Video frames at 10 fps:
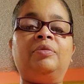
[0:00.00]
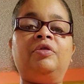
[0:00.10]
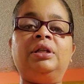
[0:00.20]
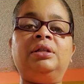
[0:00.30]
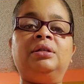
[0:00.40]

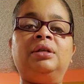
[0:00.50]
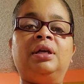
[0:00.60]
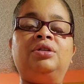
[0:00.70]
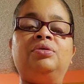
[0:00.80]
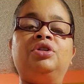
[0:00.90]
Really didn't
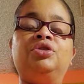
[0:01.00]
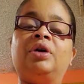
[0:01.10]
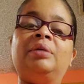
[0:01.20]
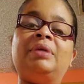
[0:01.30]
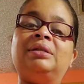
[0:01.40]
get to
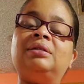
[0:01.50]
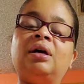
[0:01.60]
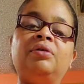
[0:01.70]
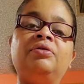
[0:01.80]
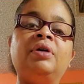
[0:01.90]
enjoy it
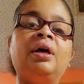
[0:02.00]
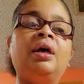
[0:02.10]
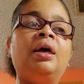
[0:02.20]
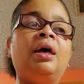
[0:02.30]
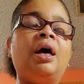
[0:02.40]
myself
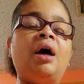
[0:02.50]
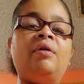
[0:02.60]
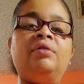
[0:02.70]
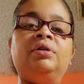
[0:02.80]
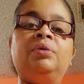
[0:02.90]

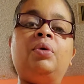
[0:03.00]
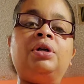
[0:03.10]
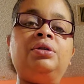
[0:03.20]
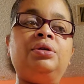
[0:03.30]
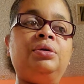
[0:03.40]
how I really
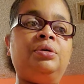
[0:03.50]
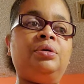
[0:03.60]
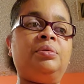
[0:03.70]
wanted to.